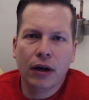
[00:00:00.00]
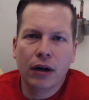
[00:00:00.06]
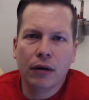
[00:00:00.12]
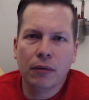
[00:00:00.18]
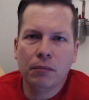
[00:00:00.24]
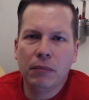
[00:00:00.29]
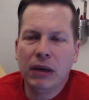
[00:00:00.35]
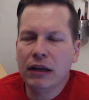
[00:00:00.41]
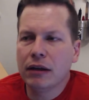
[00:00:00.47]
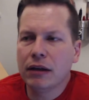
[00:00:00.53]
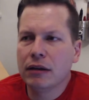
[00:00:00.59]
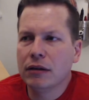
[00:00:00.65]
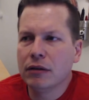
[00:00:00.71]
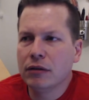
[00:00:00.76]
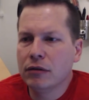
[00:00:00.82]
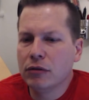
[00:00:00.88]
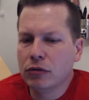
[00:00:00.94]
Make
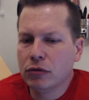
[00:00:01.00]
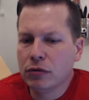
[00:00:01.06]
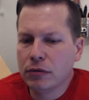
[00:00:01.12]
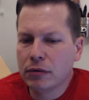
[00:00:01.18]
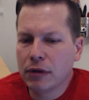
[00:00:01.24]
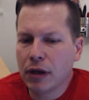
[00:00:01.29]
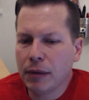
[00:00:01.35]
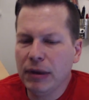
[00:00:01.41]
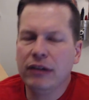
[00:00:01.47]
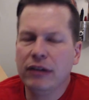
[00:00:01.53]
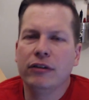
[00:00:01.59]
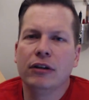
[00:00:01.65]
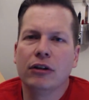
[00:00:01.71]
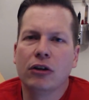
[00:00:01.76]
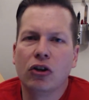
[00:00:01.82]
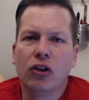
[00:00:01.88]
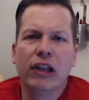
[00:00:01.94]

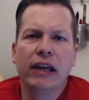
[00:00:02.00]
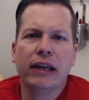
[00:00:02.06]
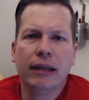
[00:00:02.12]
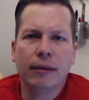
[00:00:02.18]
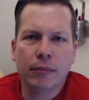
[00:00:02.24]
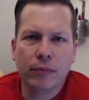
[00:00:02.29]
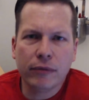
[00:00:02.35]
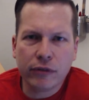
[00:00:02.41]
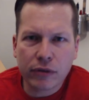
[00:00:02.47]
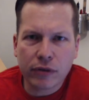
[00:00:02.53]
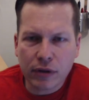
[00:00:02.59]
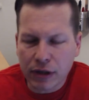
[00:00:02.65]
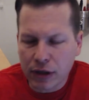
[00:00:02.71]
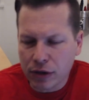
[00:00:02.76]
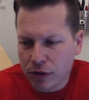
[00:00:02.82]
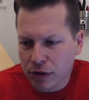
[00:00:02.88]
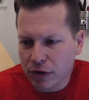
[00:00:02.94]
amazing claims
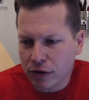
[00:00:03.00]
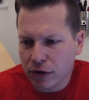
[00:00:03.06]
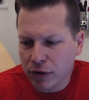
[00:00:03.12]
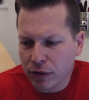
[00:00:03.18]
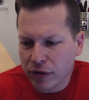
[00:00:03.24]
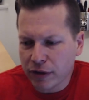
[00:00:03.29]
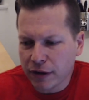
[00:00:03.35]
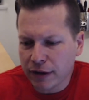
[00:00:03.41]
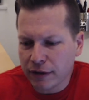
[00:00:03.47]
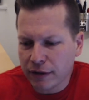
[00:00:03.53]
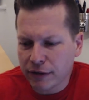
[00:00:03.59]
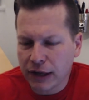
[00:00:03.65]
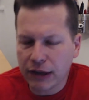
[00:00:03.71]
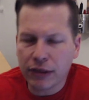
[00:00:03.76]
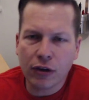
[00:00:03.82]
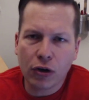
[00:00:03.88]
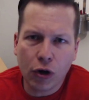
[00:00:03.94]
that you can do things
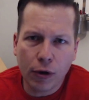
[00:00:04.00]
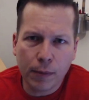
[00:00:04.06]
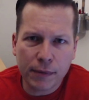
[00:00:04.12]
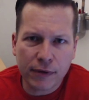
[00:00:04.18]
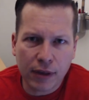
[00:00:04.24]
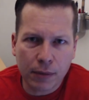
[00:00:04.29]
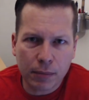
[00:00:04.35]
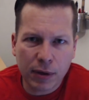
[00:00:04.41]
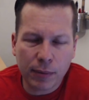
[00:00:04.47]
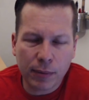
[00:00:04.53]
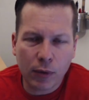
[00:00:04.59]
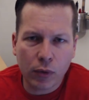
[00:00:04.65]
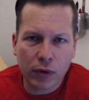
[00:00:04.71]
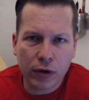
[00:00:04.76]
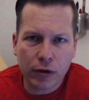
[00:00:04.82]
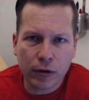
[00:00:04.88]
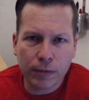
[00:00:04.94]
in the hopes that people
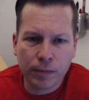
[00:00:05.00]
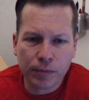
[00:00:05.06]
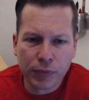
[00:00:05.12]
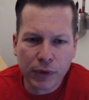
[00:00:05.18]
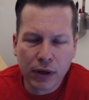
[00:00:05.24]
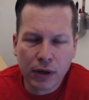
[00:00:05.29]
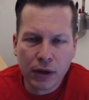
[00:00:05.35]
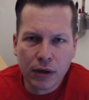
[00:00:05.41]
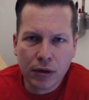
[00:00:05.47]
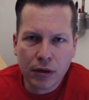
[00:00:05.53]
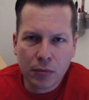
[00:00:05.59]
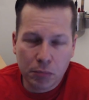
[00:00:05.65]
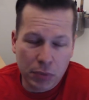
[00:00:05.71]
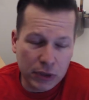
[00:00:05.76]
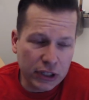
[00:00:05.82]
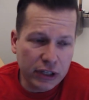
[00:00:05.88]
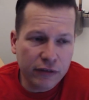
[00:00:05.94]
will
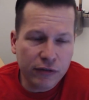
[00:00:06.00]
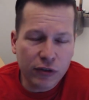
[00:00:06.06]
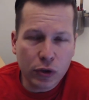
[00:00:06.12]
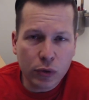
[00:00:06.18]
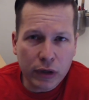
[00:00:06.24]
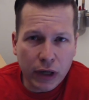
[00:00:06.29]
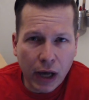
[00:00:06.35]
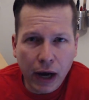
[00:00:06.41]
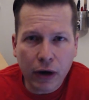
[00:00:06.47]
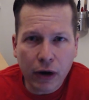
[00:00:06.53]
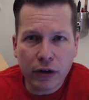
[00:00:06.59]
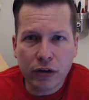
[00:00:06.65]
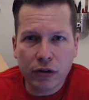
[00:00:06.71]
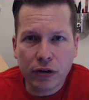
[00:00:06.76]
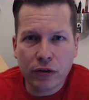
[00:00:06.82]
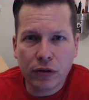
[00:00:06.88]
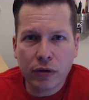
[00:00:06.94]
believe you and hire
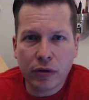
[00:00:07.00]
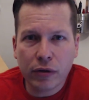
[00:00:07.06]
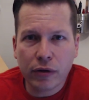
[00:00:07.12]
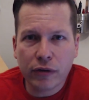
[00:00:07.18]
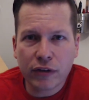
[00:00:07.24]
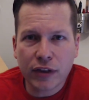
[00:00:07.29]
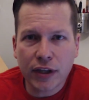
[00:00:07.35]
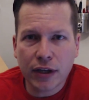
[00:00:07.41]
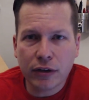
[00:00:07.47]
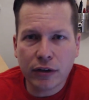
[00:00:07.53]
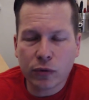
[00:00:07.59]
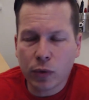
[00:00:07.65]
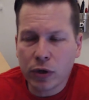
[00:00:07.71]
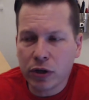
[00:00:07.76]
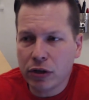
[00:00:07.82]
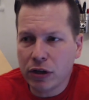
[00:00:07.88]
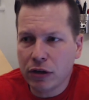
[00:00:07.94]
you to do those things.
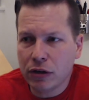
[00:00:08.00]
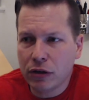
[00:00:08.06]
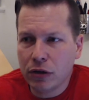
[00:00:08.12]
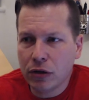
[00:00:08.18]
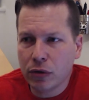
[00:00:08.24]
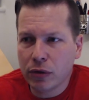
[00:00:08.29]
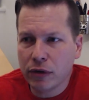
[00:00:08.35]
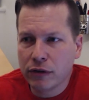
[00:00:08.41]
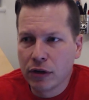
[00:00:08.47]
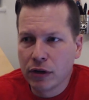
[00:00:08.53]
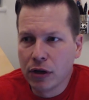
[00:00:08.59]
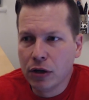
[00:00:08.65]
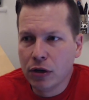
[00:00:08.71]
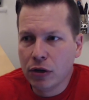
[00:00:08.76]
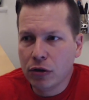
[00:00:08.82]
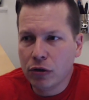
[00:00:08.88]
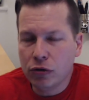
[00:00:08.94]
What you need to do is
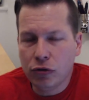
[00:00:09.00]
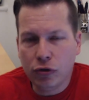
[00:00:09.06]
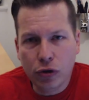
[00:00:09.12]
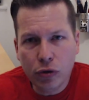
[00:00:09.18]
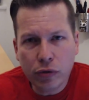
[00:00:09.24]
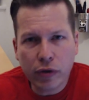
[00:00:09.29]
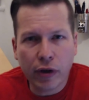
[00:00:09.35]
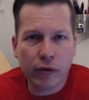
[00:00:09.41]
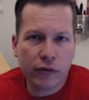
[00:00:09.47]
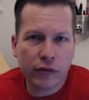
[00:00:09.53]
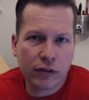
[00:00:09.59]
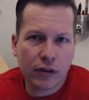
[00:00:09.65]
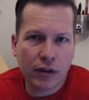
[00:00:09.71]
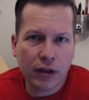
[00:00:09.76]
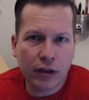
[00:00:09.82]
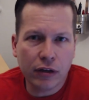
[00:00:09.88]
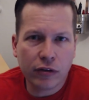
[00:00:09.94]
do those
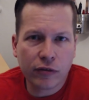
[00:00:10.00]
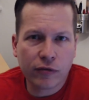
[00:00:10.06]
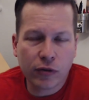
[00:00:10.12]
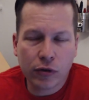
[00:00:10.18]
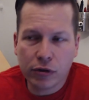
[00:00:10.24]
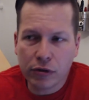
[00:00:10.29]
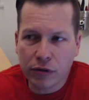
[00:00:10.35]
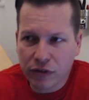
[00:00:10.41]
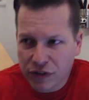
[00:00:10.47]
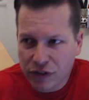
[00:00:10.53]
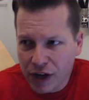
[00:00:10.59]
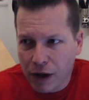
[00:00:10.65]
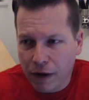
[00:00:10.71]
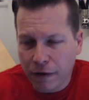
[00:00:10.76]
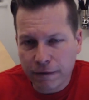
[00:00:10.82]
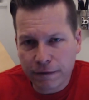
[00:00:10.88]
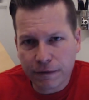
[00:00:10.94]
things for
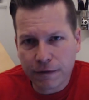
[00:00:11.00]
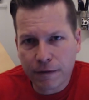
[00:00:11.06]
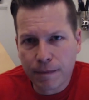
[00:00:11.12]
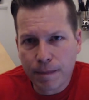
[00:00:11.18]
yourself.